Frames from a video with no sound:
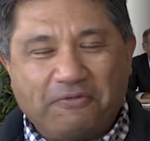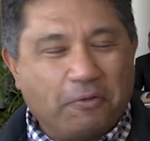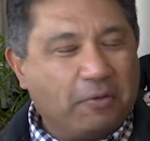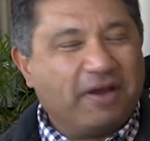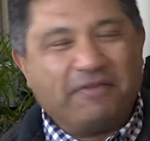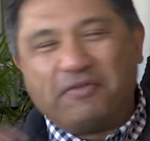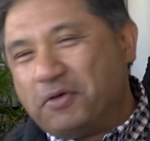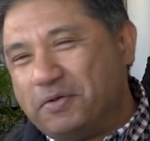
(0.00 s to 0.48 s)
For
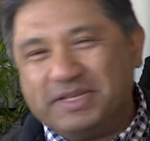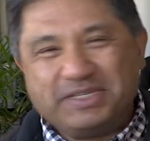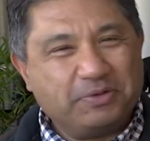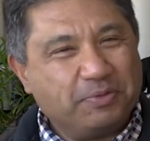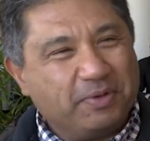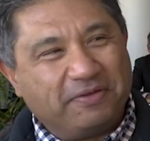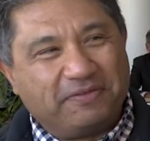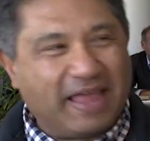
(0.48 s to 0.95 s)
whatever
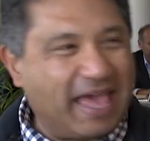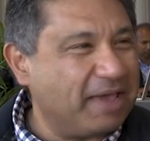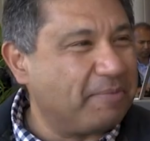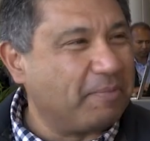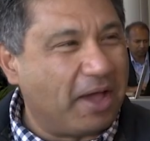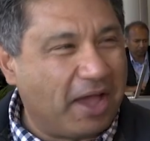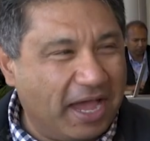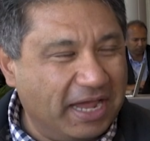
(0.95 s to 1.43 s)
reason, we've
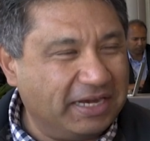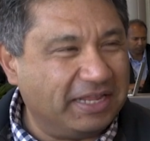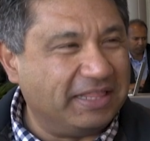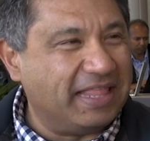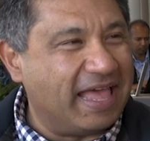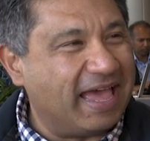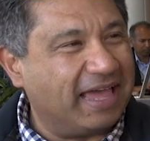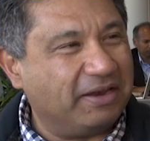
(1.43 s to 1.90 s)
lagged behind
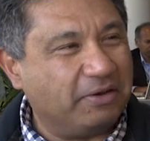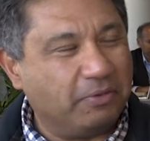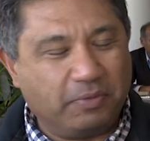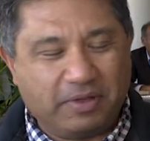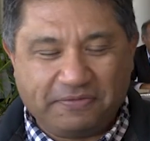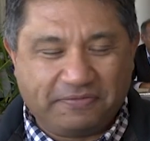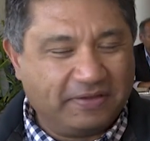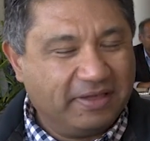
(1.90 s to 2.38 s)
in that,
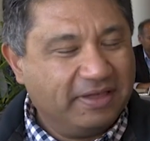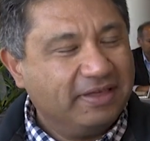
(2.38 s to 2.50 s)
and we've